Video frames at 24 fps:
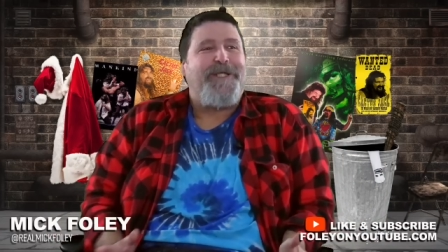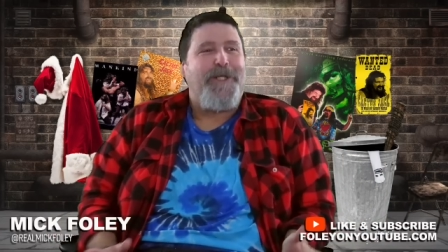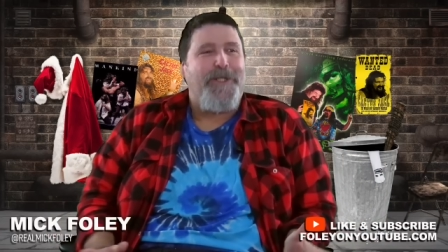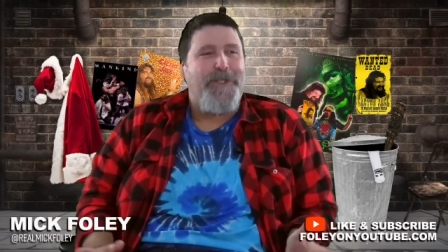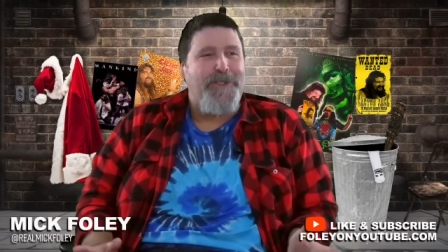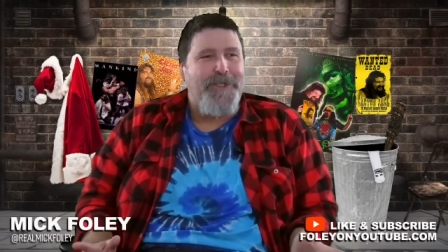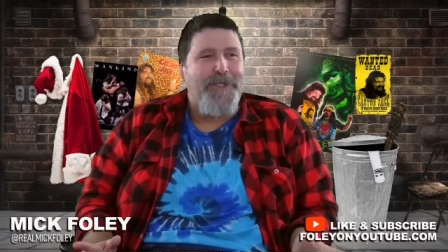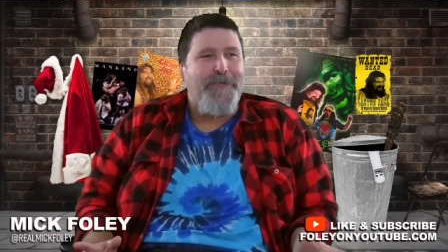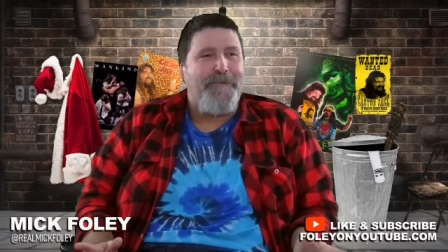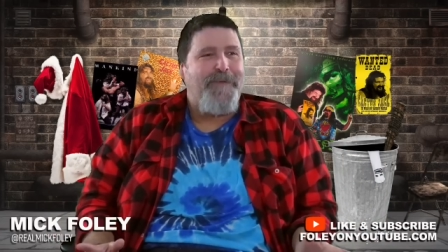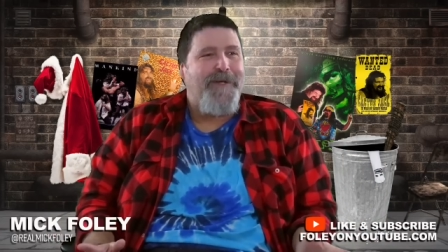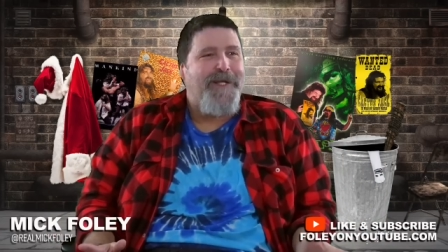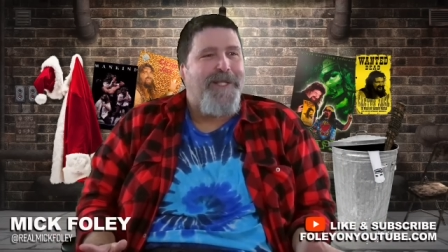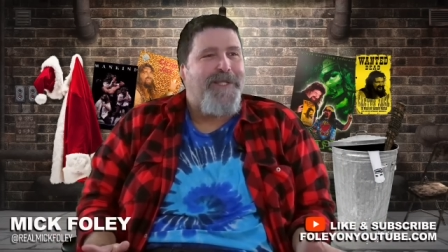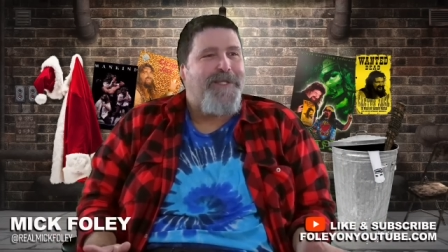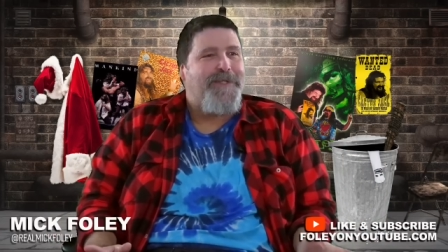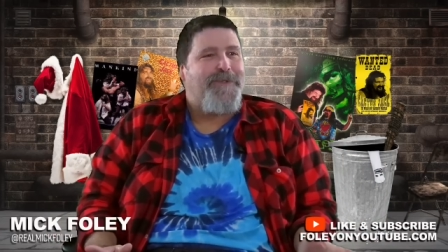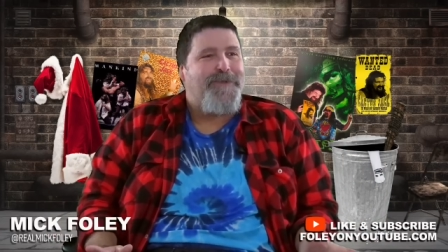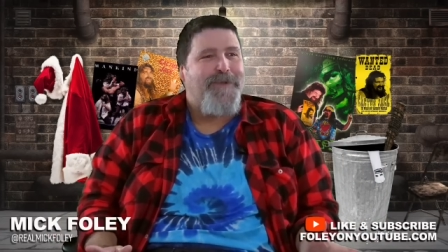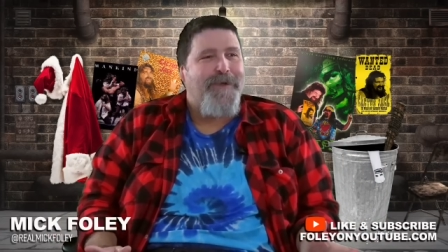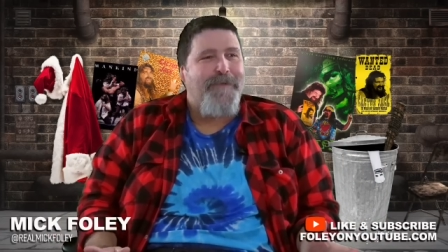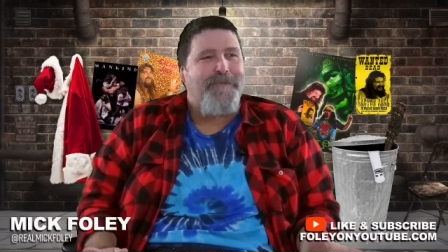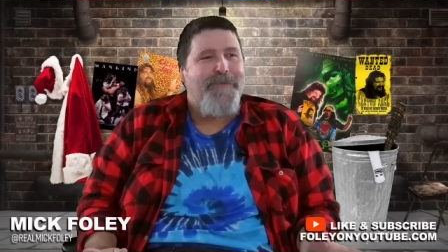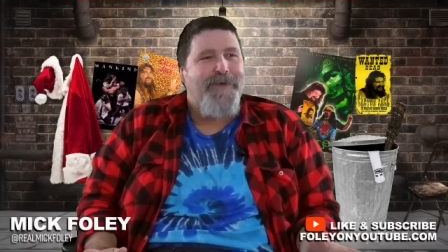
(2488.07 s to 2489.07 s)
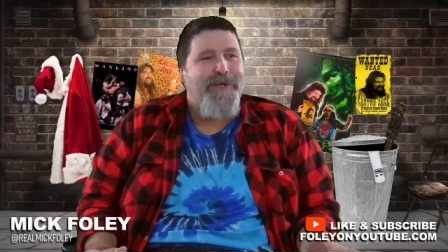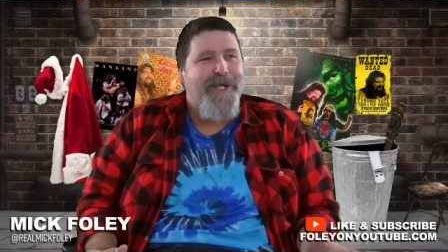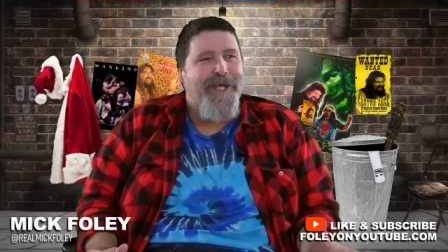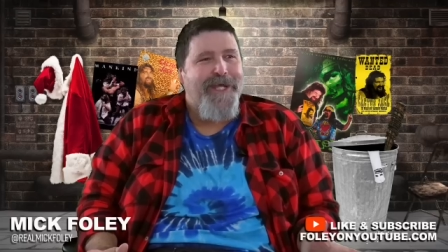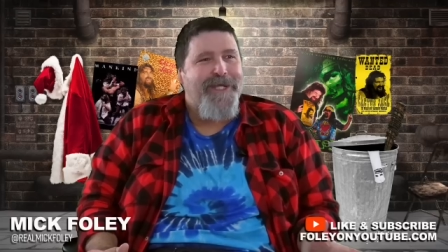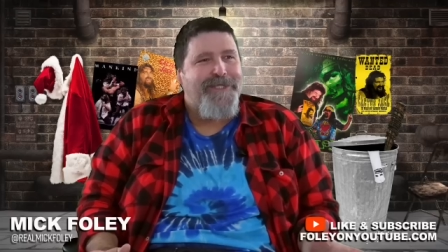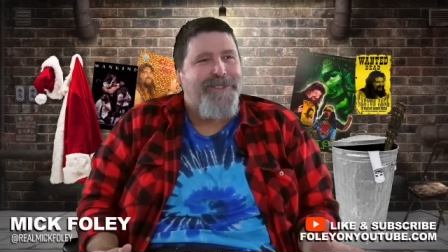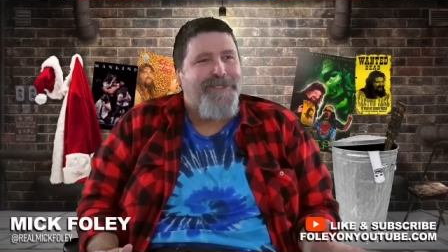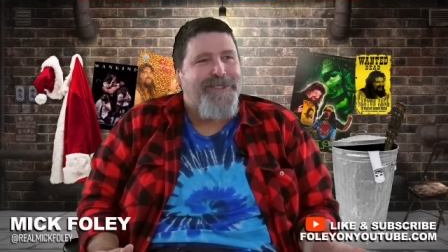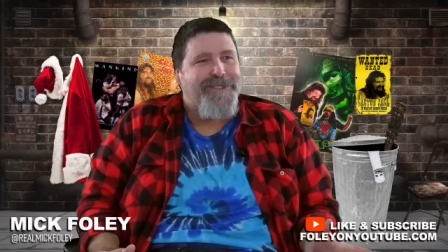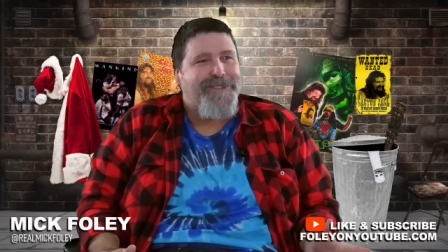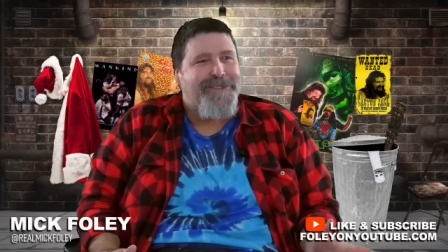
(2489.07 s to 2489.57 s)
a little bit of the
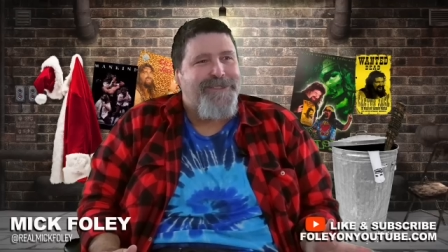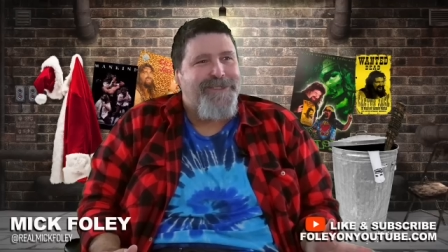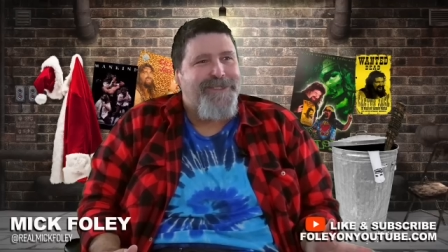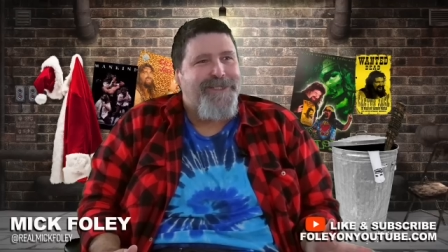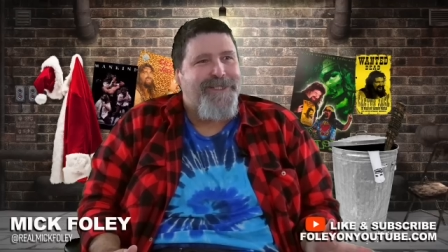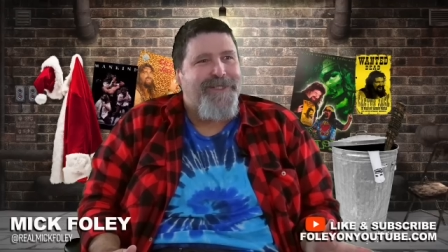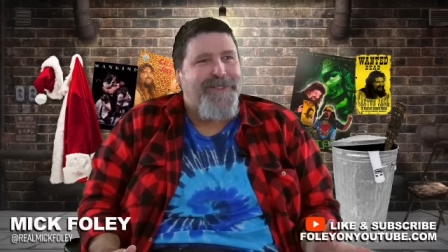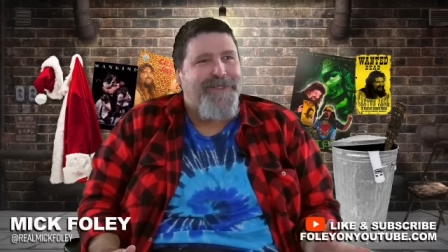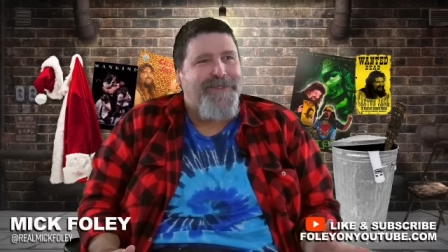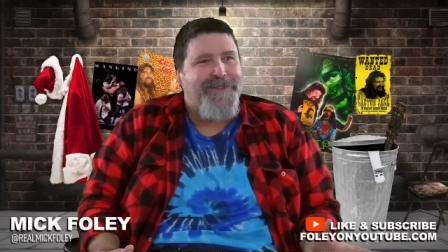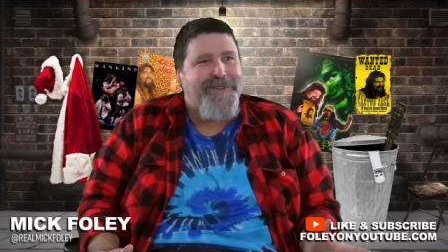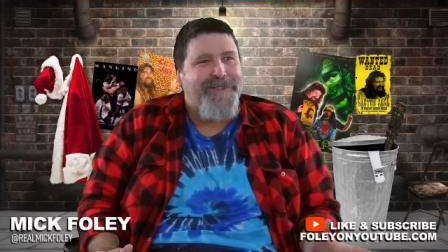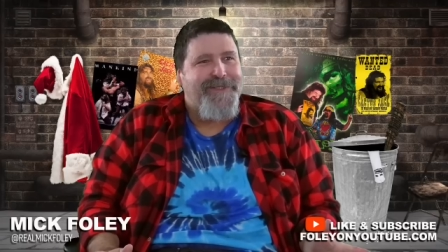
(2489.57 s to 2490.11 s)
trepidation, you know.